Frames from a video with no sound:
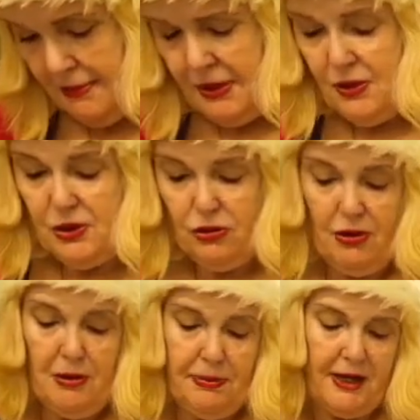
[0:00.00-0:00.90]
because
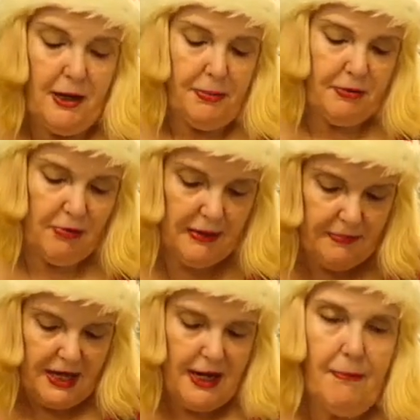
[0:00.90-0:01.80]
trying to pick up a great
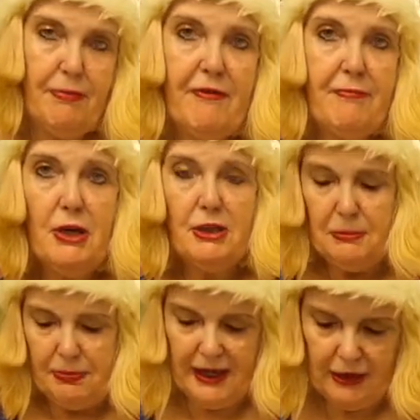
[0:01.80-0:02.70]
big lump of
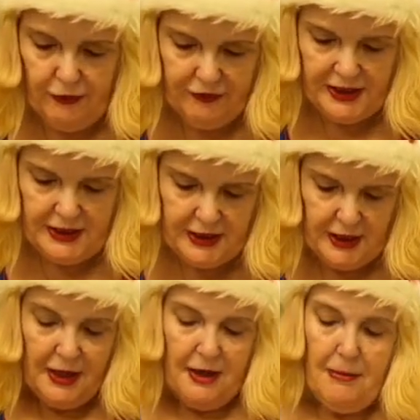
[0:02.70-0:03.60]
marzipan off this
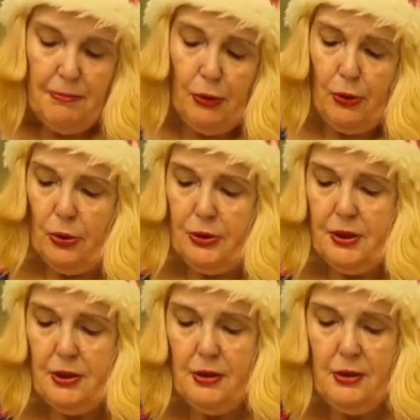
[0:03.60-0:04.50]
board
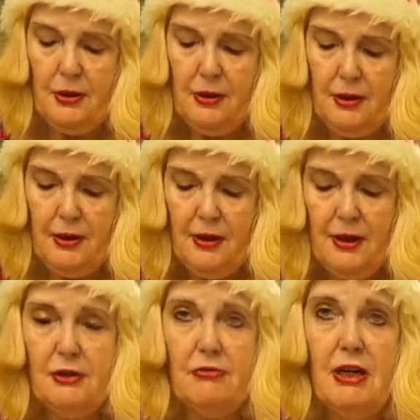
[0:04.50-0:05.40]

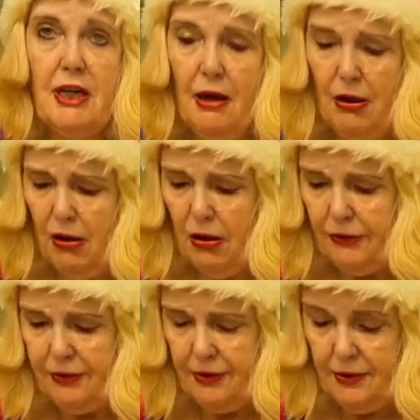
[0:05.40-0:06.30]
is really
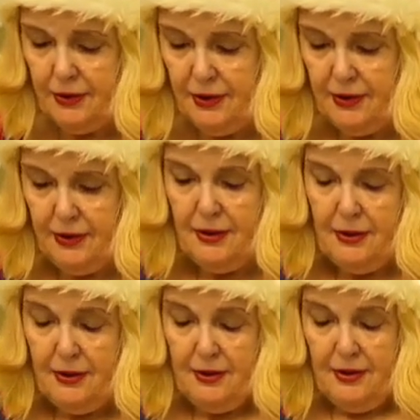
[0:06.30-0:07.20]
hard.
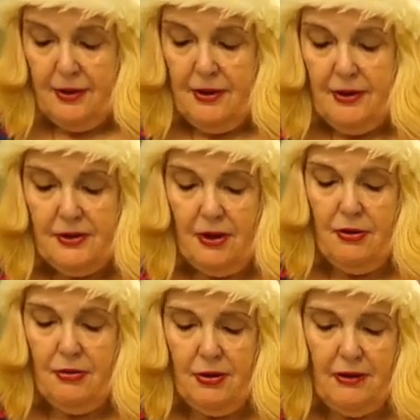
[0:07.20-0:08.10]

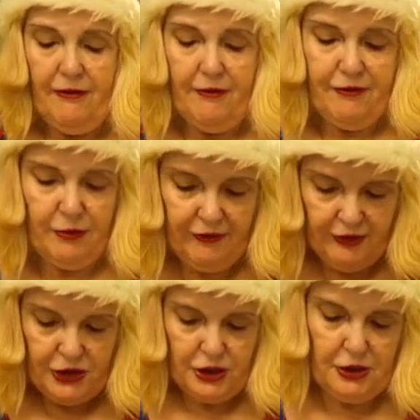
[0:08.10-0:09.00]
So I thought if I
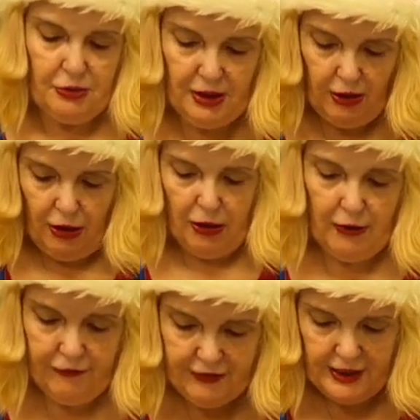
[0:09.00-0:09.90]
just do it
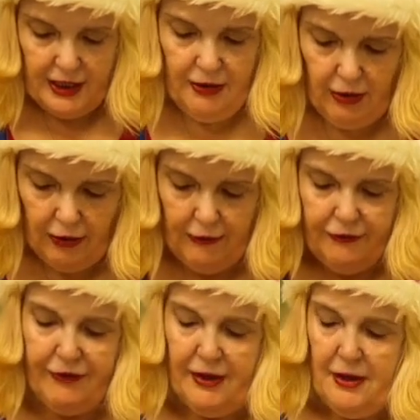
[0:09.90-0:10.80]
half and then
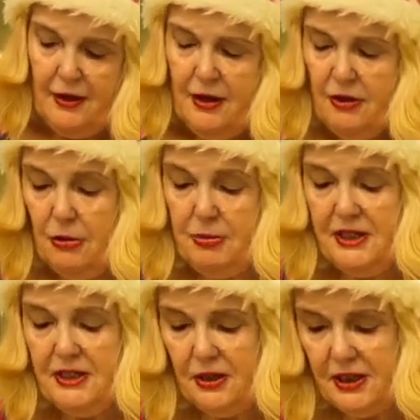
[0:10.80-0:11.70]
half,
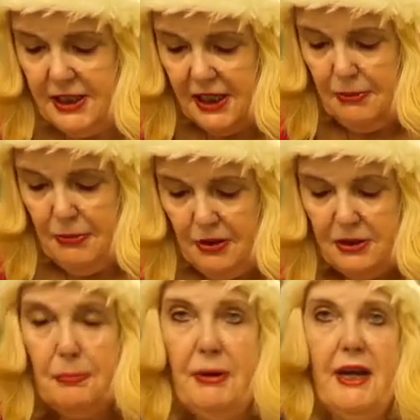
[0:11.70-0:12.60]
nobody's going to see the
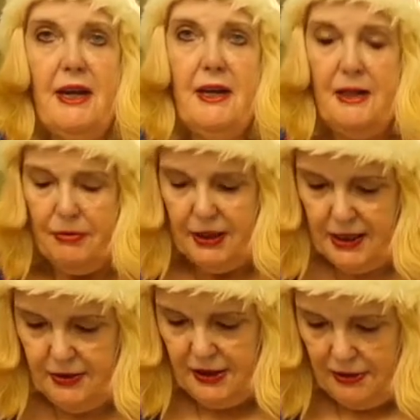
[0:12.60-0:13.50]
marzipan anyway
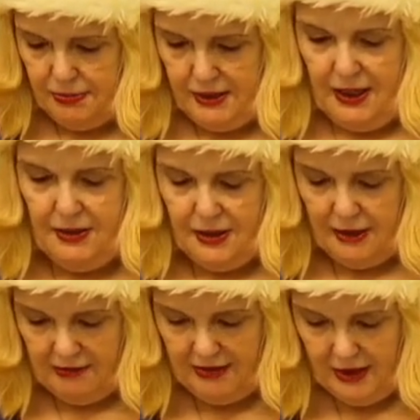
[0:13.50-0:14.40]
because it'd be
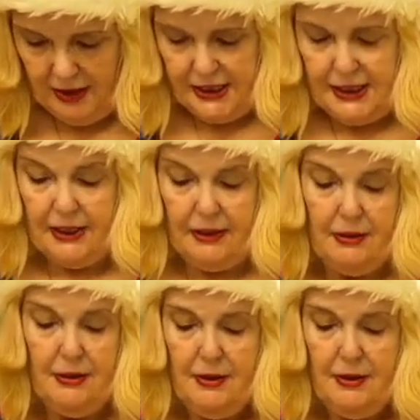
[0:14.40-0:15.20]
underneath the icing.